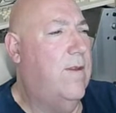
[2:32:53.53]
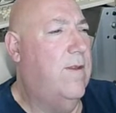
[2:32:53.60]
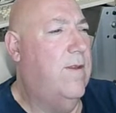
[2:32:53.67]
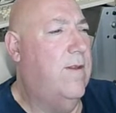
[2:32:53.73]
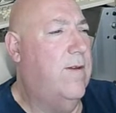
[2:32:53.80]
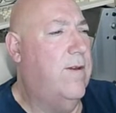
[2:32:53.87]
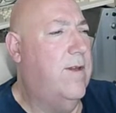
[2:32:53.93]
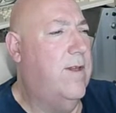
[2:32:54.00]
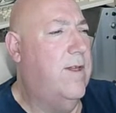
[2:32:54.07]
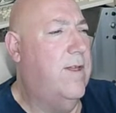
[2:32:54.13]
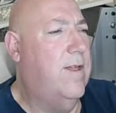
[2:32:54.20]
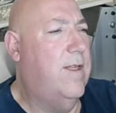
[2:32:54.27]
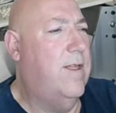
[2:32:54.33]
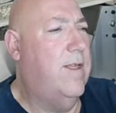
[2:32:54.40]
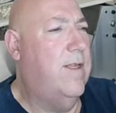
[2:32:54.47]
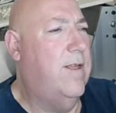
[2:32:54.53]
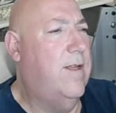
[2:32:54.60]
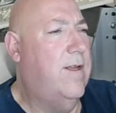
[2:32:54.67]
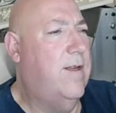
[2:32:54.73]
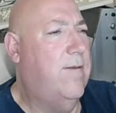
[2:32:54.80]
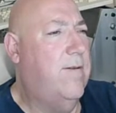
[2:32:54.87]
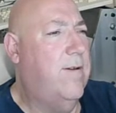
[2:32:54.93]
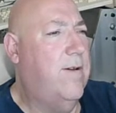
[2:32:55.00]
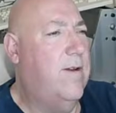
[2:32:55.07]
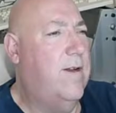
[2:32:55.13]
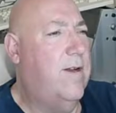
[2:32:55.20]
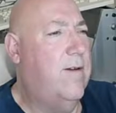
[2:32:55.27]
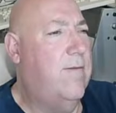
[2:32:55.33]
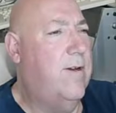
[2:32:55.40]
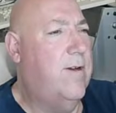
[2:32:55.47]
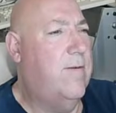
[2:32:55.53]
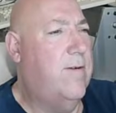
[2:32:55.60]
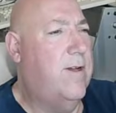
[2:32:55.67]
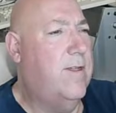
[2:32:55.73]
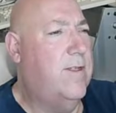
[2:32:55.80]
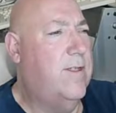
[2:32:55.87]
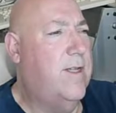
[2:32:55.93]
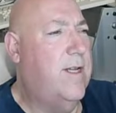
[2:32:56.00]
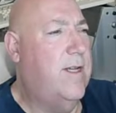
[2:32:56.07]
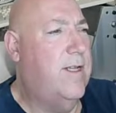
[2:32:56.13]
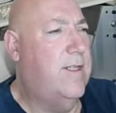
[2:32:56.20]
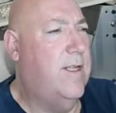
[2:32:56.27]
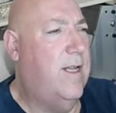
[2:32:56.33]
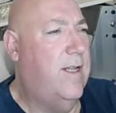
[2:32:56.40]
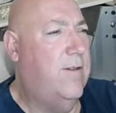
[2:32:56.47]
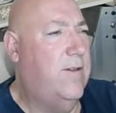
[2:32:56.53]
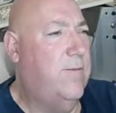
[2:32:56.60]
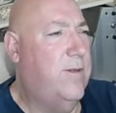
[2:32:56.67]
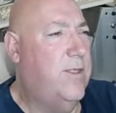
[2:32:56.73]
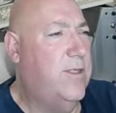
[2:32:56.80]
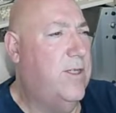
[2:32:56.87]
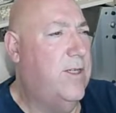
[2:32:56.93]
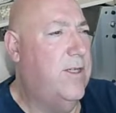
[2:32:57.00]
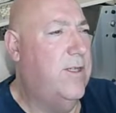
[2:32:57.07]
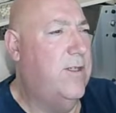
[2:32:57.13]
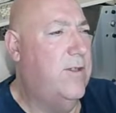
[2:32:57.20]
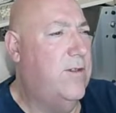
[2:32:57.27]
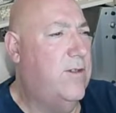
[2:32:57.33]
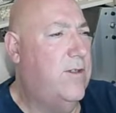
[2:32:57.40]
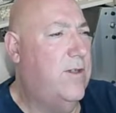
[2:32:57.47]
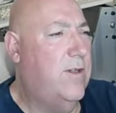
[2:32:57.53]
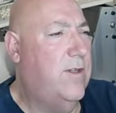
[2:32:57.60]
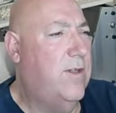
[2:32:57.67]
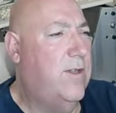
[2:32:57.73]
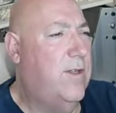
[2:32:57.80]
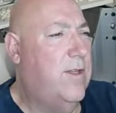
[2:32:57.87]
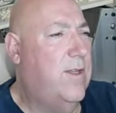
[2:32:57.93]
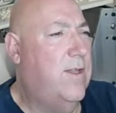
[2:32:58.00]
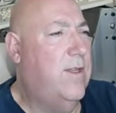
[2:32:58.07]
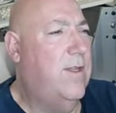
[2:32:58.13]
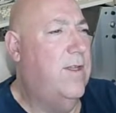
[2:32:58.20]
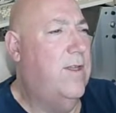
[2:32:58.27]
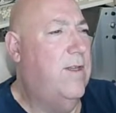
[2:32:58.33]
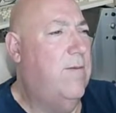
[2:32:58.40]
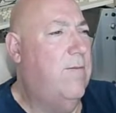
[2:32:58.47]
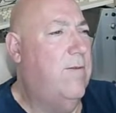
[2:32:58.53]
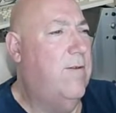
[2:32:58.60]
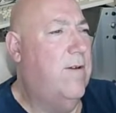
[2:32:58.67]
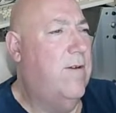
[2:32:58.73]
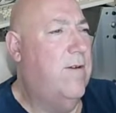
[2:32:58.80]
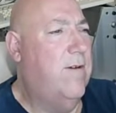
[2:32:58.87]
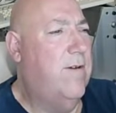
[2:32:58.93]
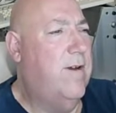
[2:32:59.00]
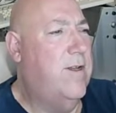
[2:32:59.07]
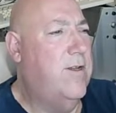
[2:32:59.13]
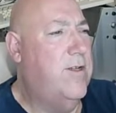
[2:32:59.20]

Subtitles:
Okay, we've got our request settings that have to be changed. We've got our engine